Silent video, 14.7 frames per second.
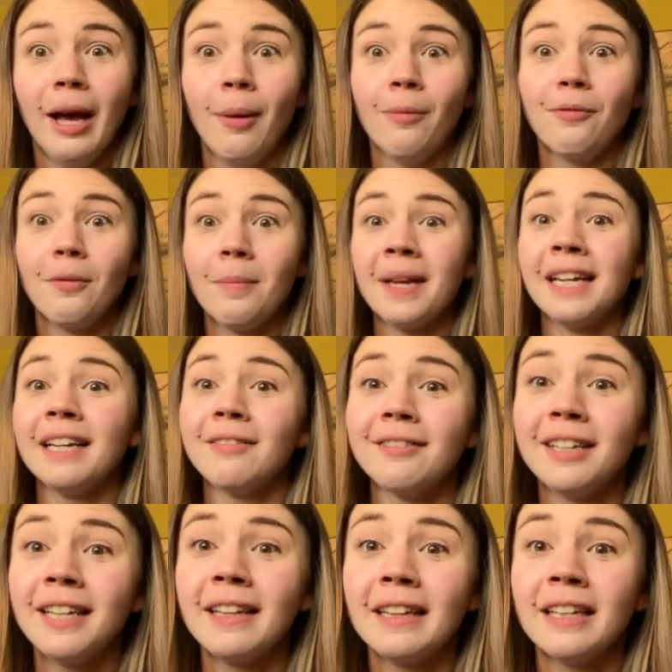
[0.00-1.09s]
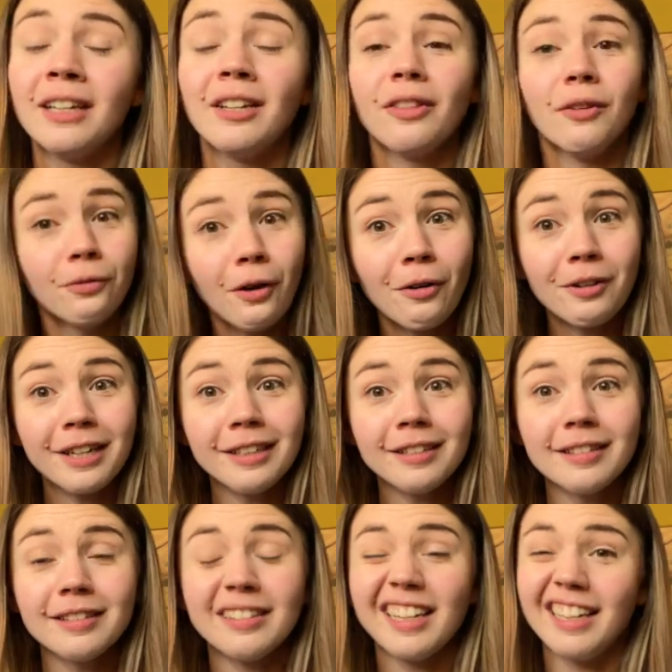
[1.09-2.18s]
for me living in the
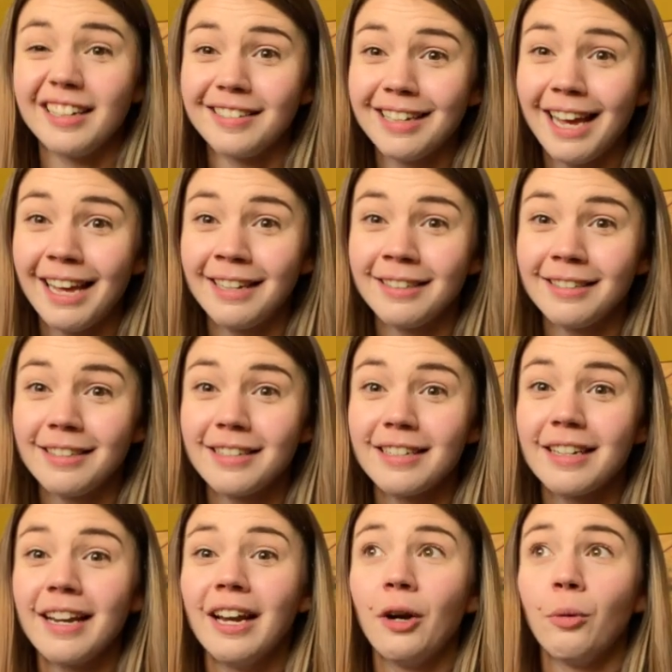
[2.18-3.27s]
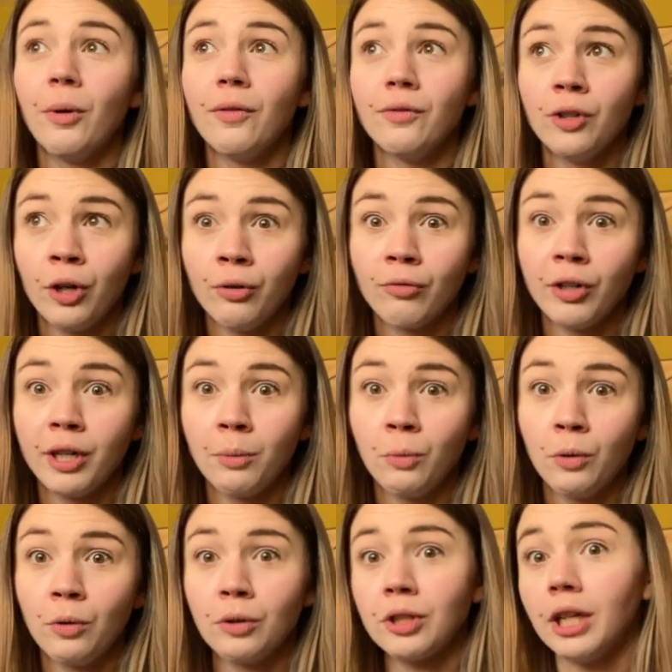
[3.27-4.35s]
forest in a tent with no running
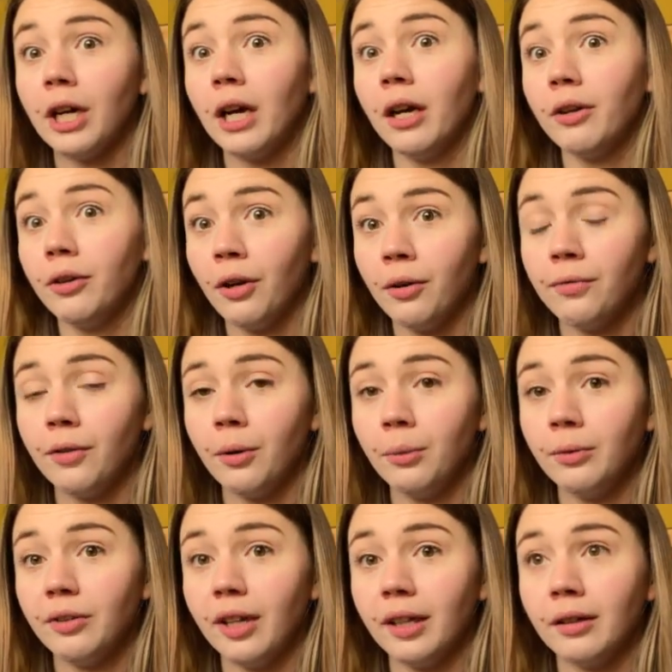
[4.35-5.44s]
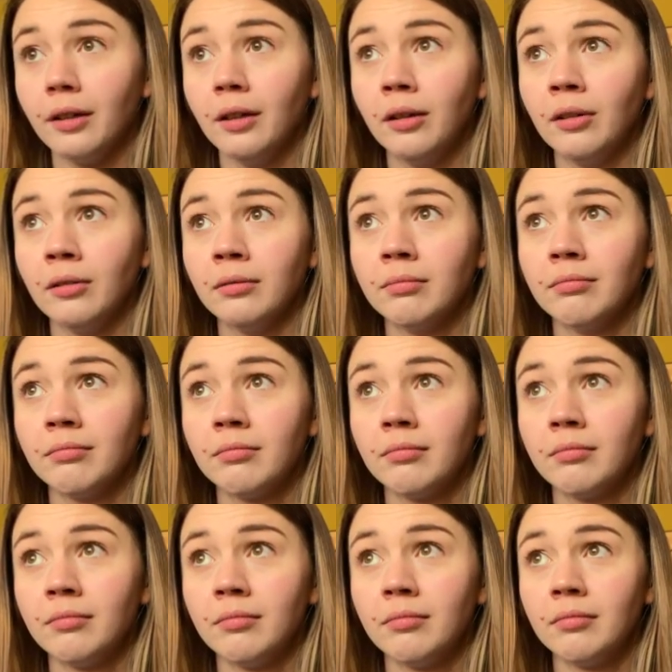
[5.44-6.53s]
water, no phone signal,
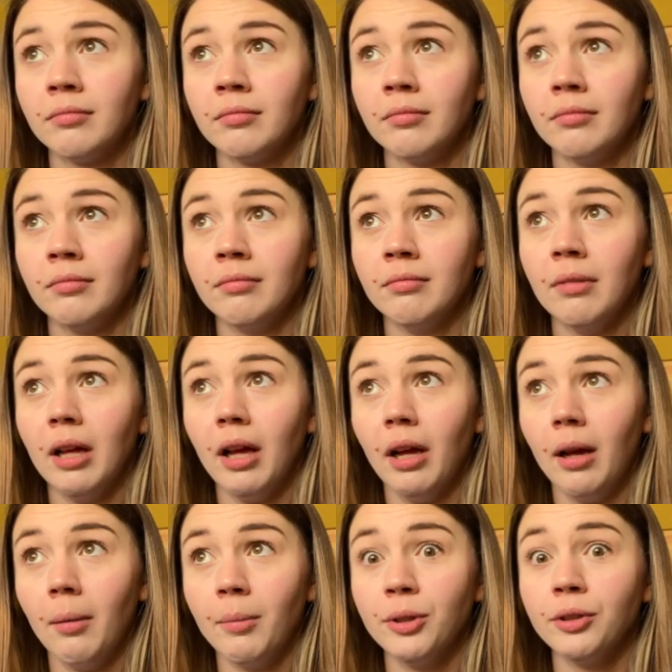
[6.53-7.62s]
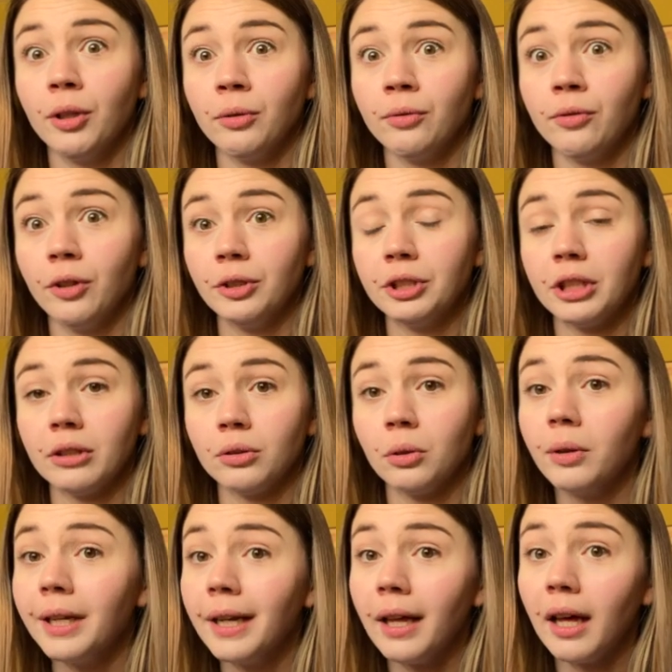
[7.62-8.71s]
no flushing
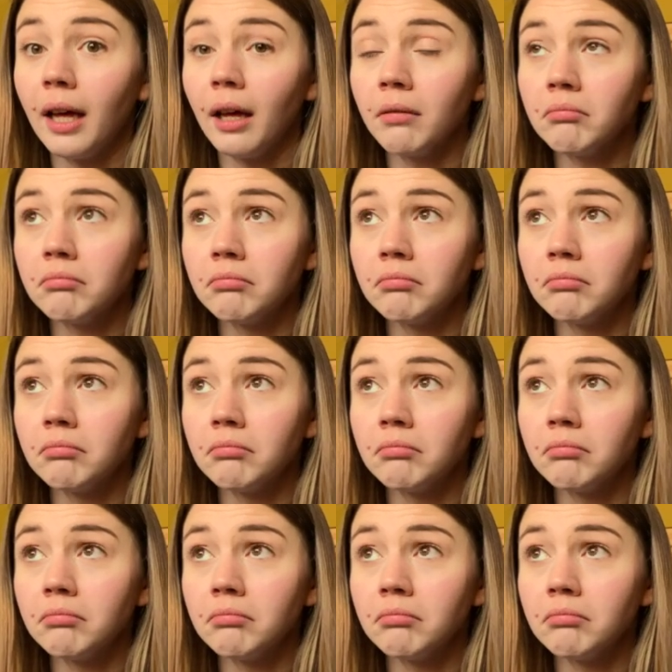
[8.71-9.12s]
toilet,